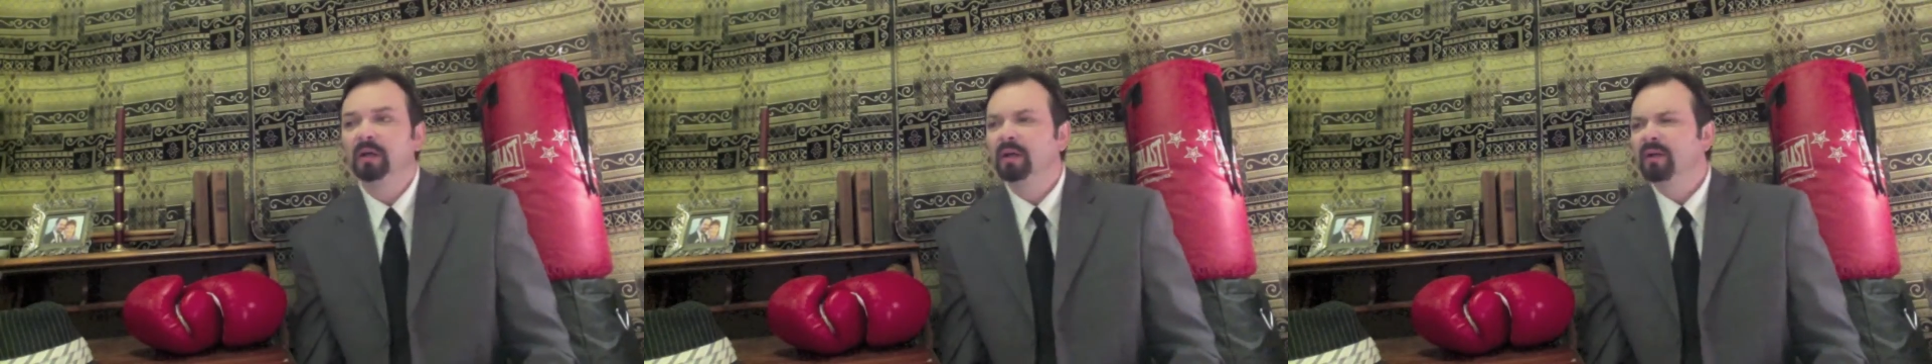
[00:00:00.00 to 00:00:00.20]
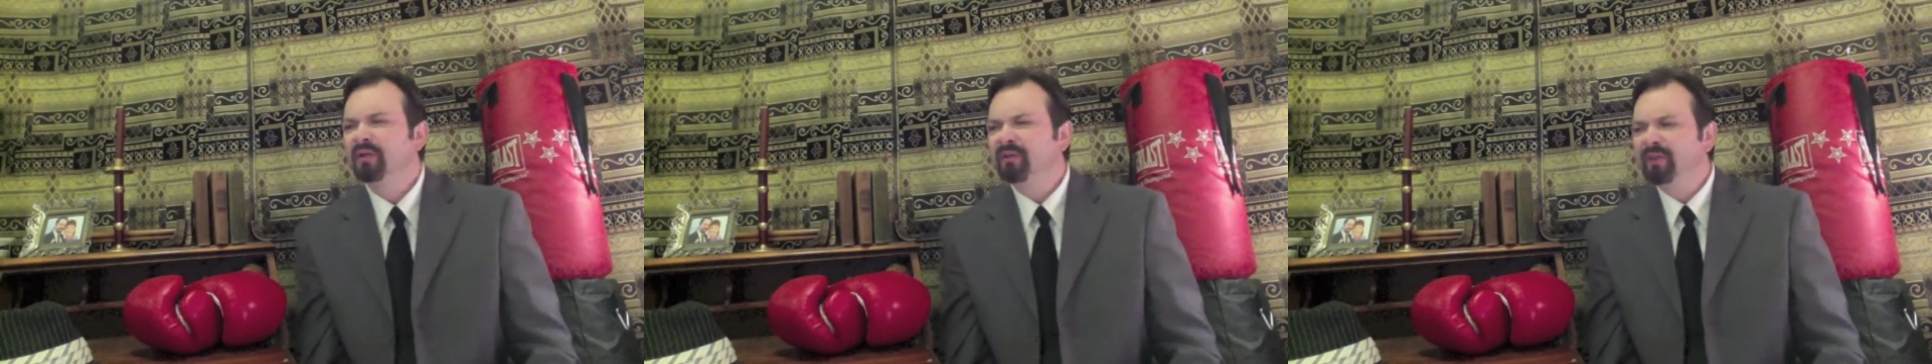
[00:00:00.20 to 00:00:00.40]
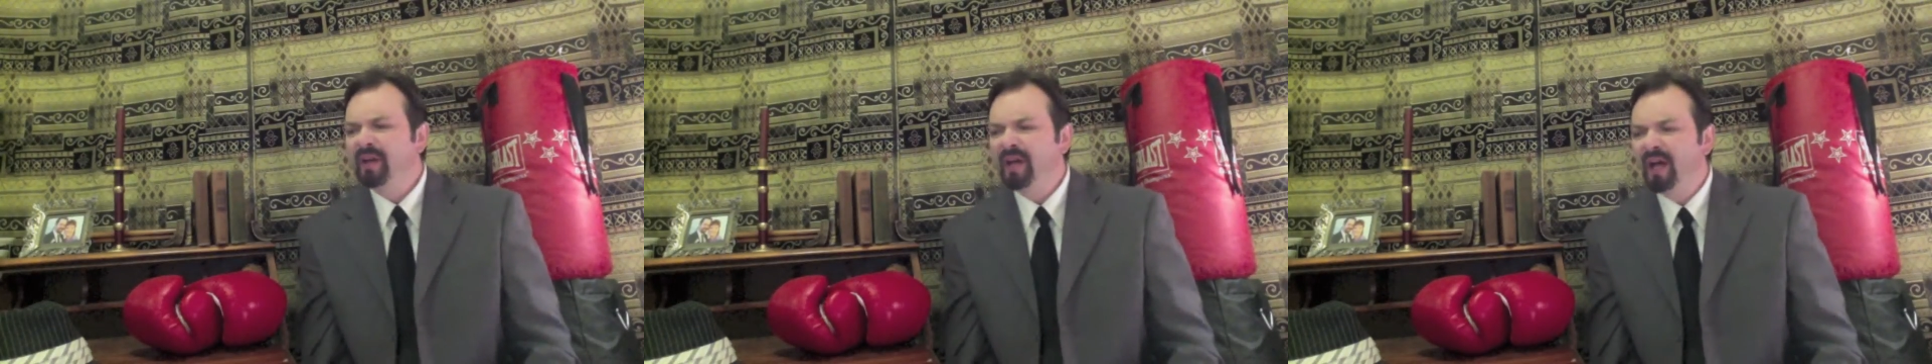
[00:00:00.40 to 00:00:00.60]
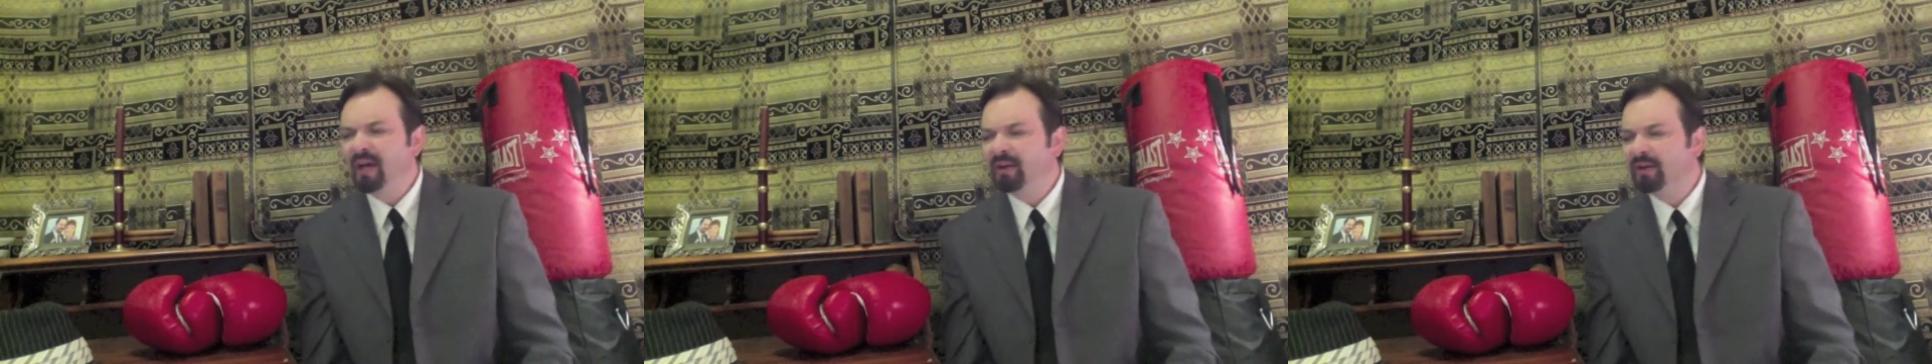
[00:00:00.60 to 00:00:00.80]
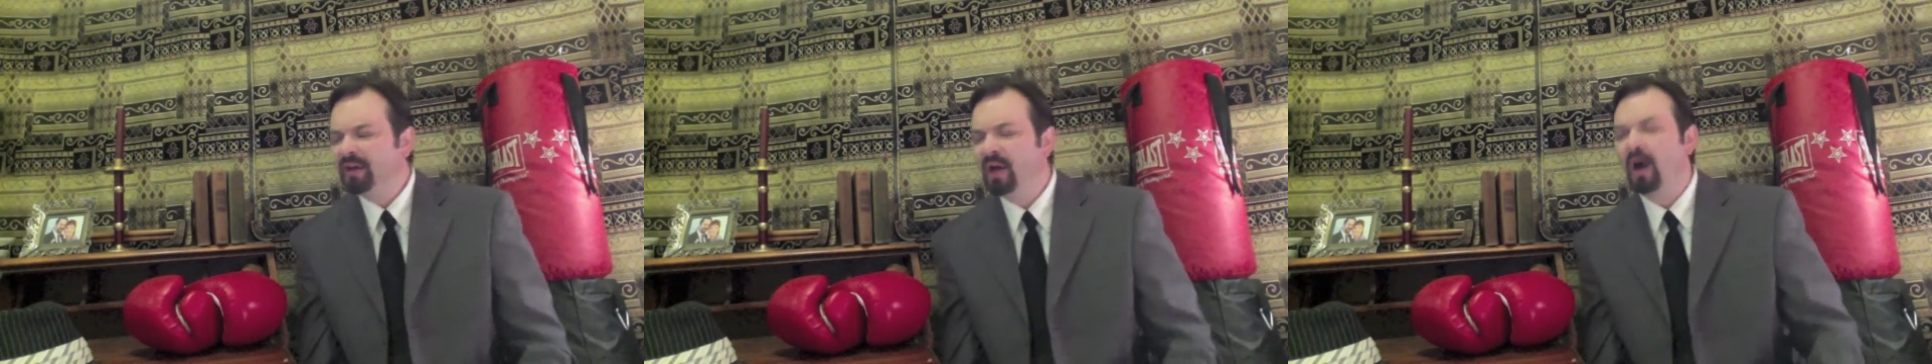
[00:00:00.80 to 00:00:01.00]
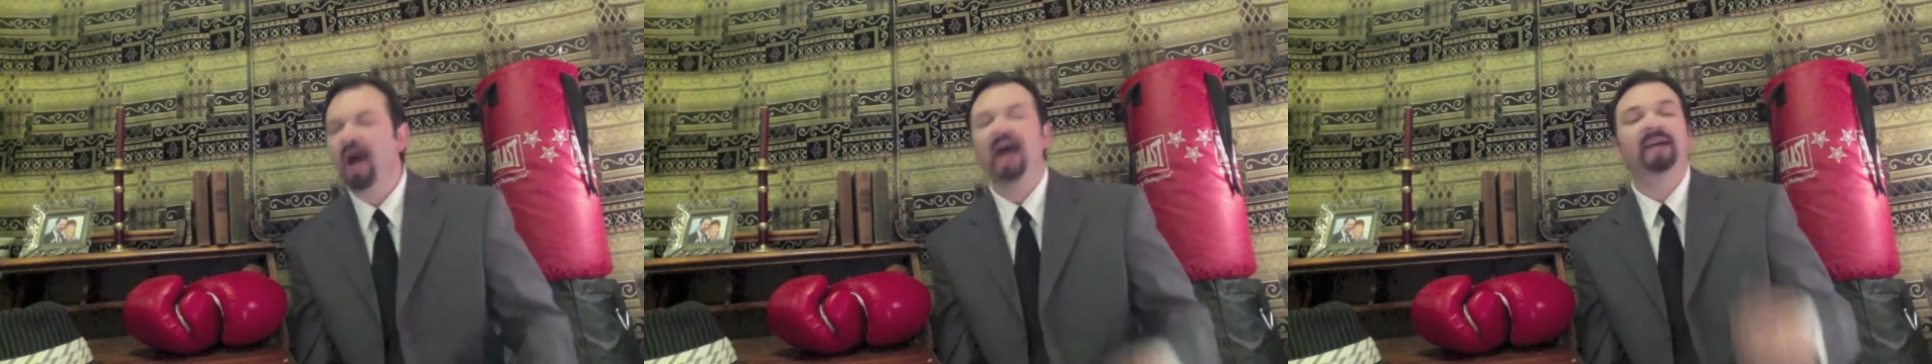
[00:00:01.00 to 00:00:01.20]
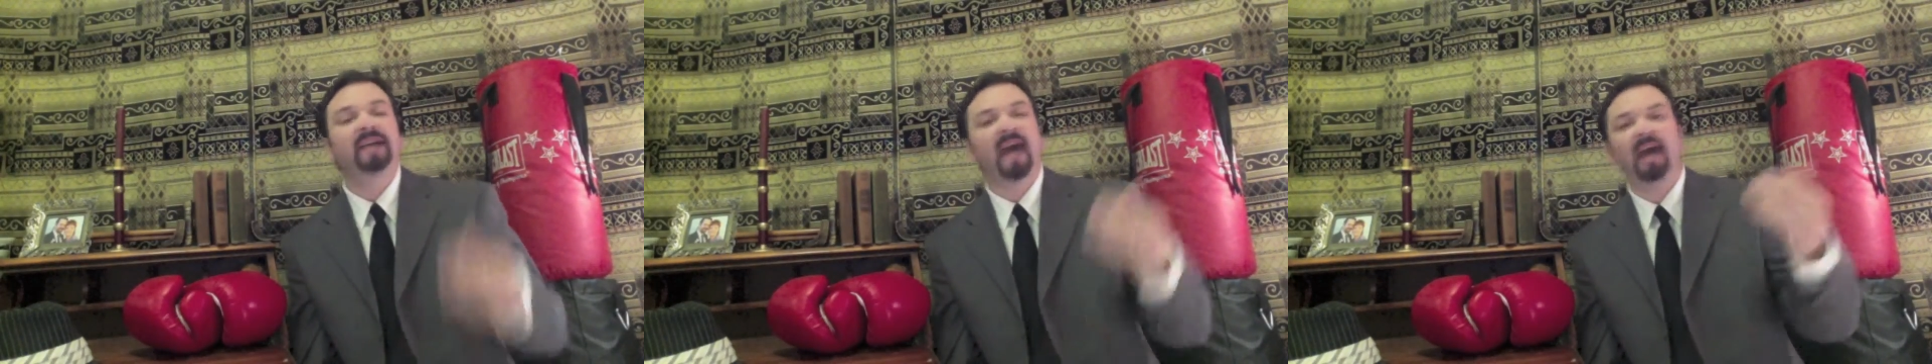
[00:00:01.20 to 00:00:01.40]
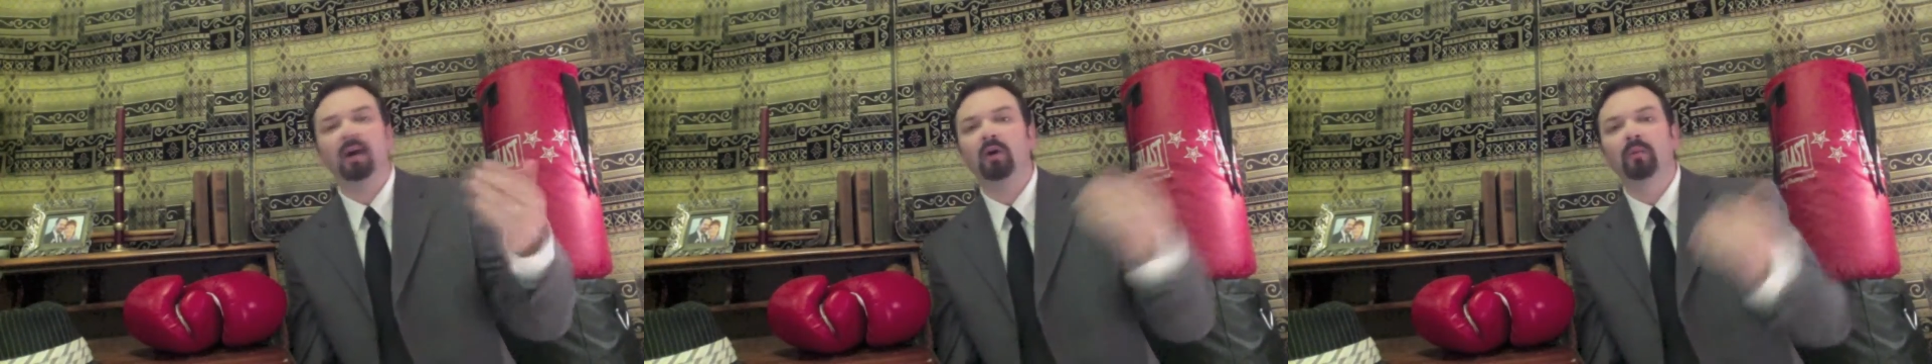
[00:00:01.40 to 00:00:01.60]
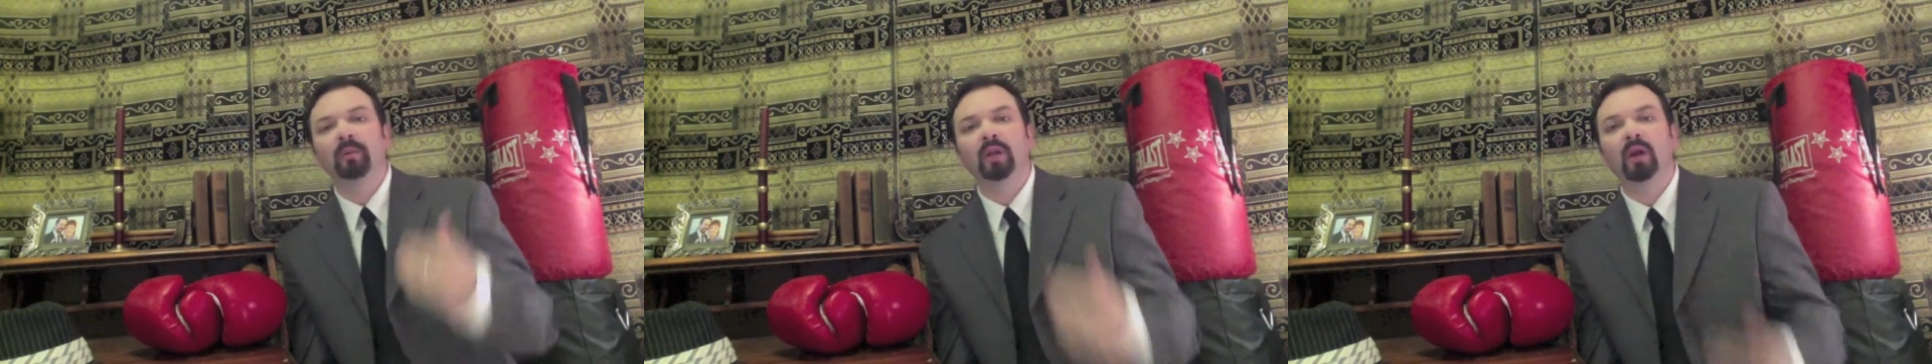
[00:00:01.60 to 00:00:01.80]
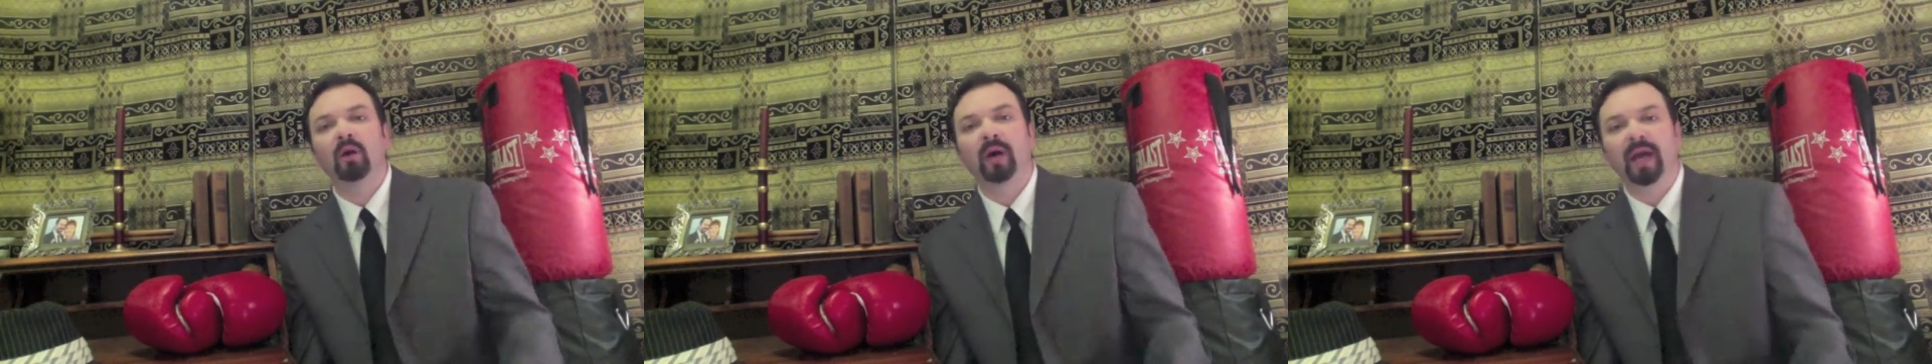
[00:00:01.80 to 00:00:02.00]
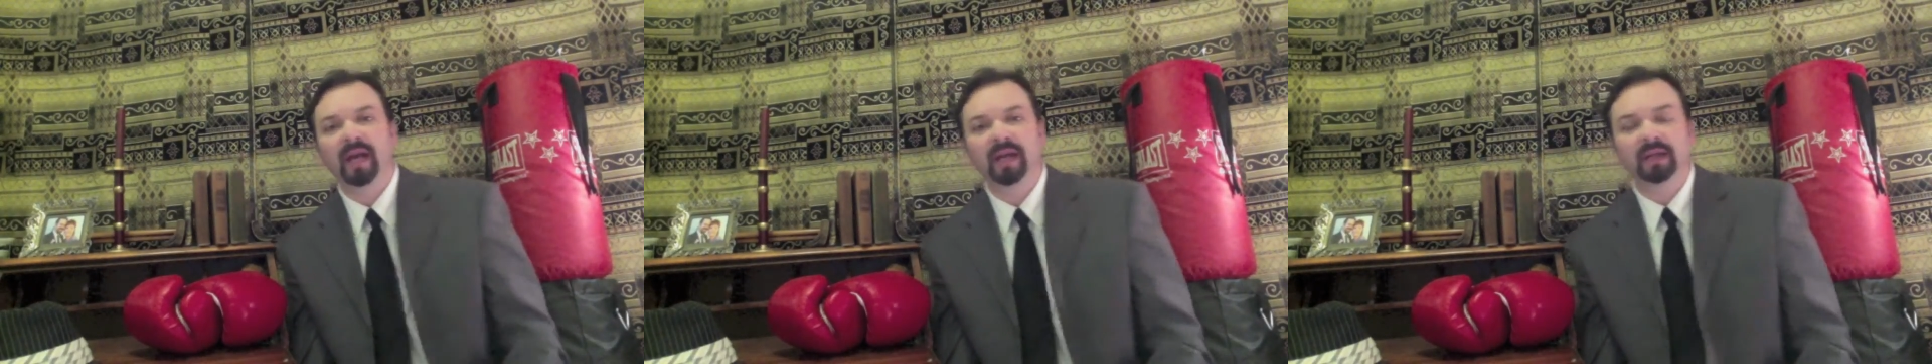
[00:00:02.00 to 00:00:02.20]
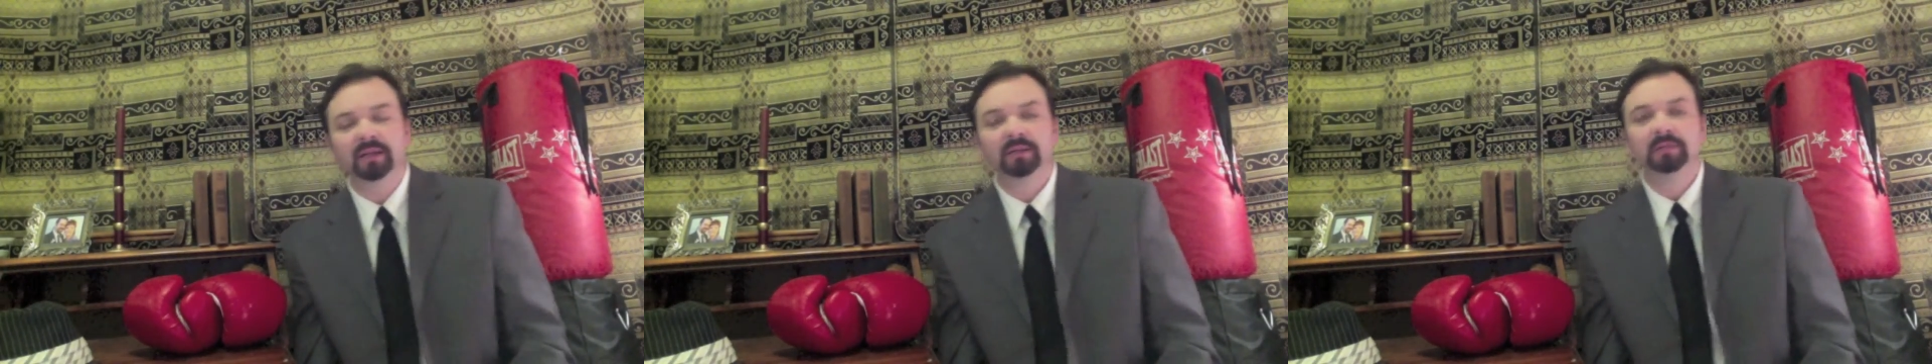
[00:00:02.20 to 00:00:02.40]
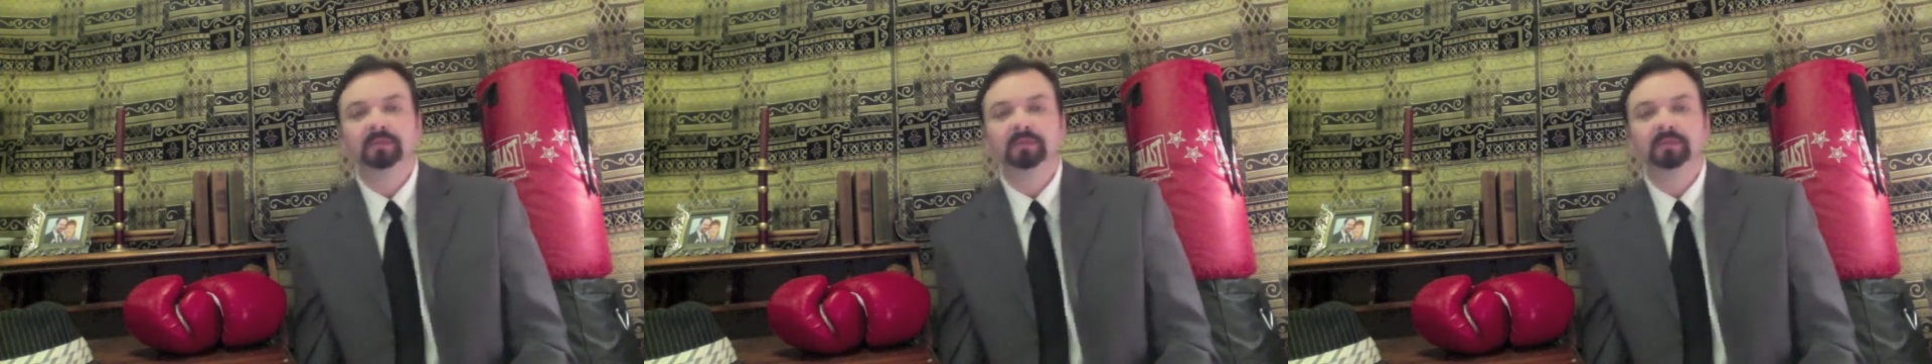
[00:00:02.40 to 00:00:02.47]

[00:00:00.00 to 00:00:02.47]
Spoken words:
300? No, I can't go below 8.